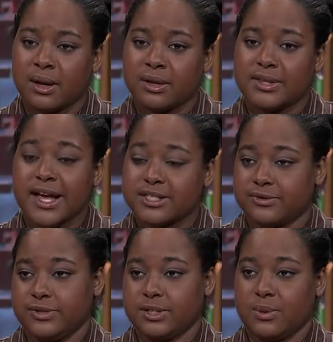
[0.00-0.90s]
That's the
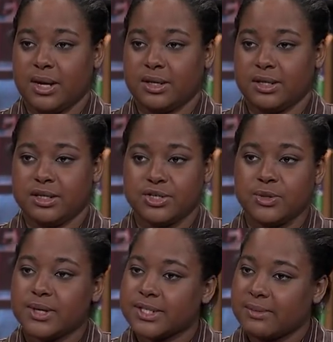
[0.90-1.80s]
reason why I did it. She
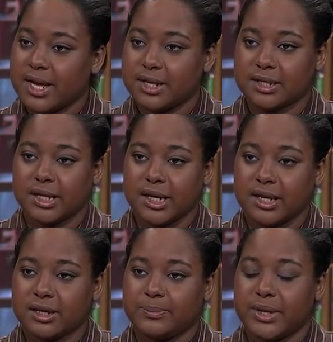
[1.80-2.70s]
wasn't mad at the
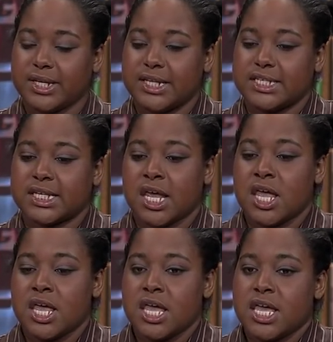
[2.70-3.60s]
kid, but it's,
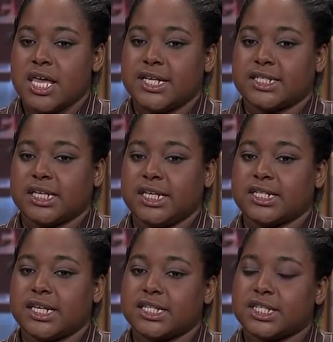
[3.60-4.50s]
it's, it's,
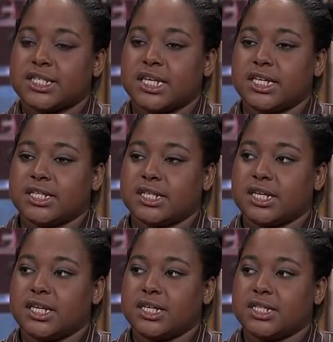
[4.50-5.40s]
it's, it's,
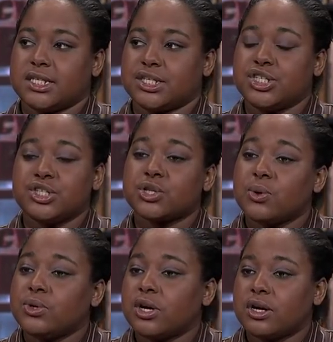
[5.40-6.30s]
it's she's
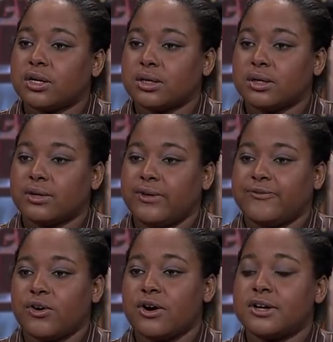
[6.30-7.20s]
so young. And
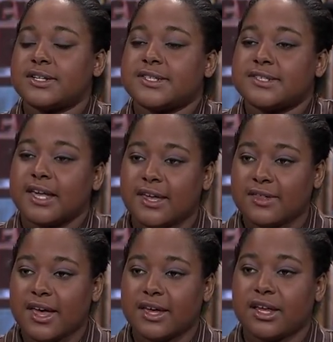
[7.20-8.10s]
for her to say
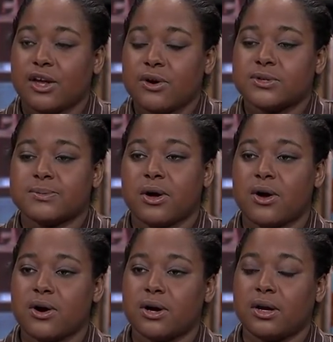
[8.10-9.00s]
that, it hurts my
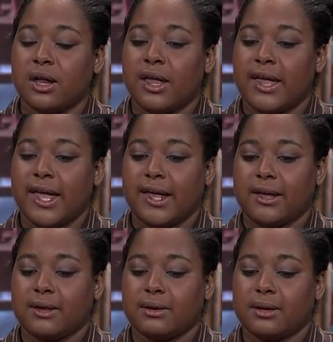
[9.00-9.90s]
heart.
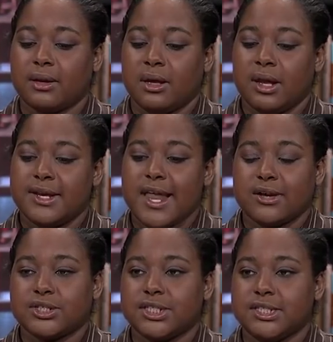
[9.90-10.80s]
And now
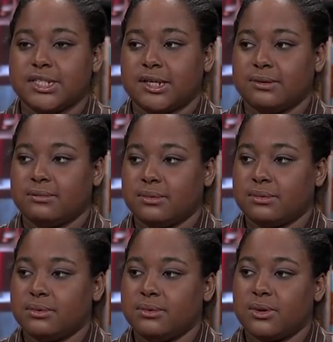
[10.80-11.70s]
she's in,
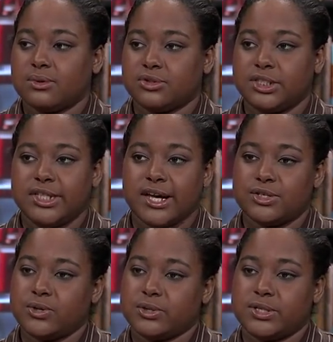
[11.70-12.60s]
you know, she got to
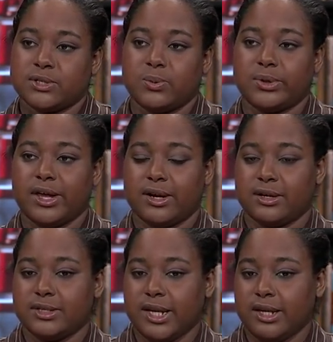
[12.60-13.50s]
talk to someone at
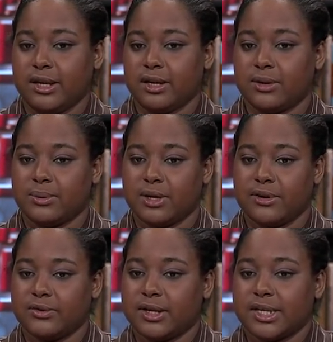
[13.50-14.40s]
her daycare or
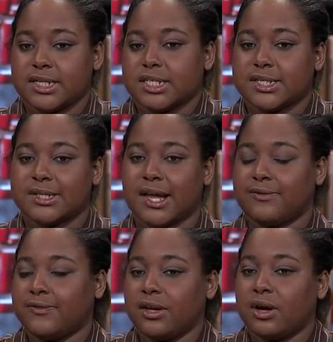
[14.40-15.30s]
whatever, and it's just not
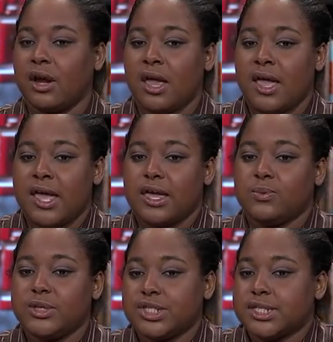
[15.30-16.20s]
fair. And
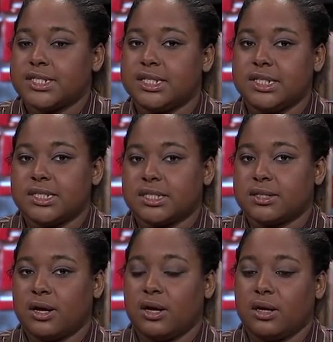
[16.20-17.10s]
we just need,
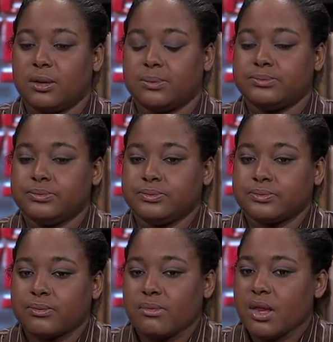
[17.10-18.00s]
um,
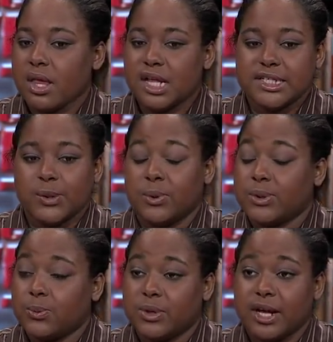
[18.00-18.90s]

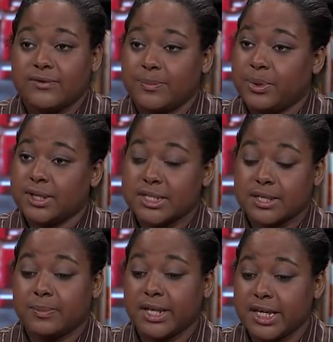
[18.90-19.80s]
whatever put into
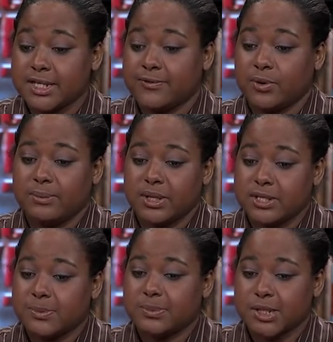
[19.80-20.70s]
place for
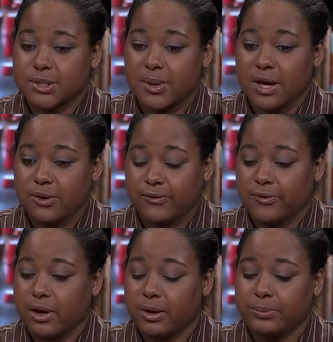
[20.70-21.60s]
ment mental health,
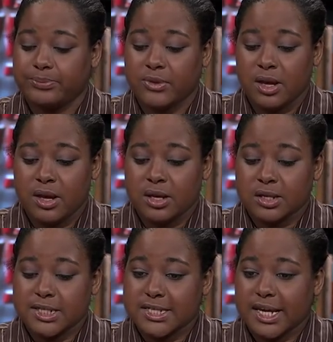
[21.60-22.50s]
um,
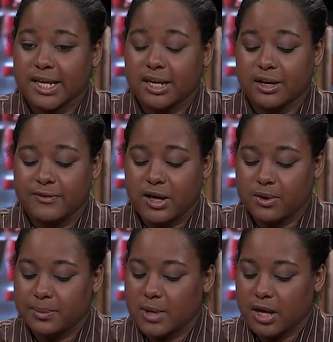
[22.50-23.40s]
to take care of
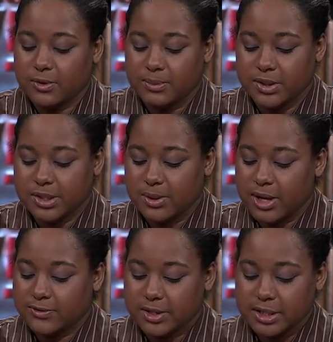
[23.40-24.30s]
our, our mental
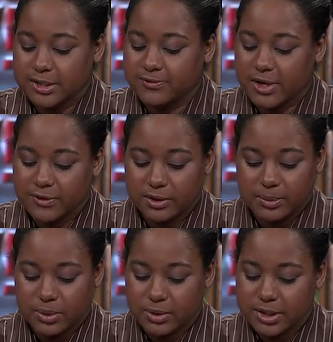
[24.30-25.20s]
health, because it's very
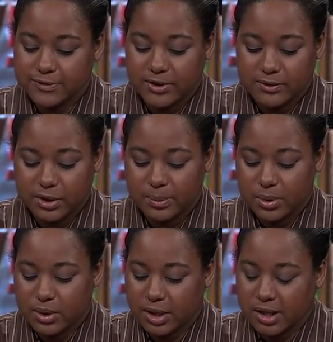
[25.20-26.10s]
important. It's very
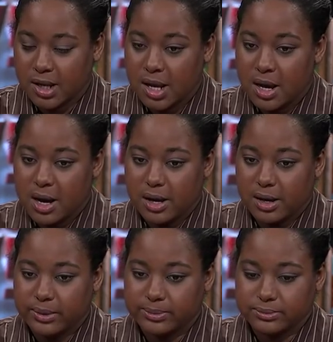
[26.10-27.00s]
important,
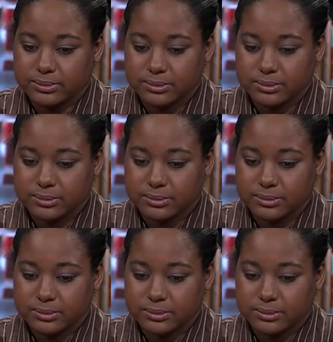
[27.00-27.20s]
um,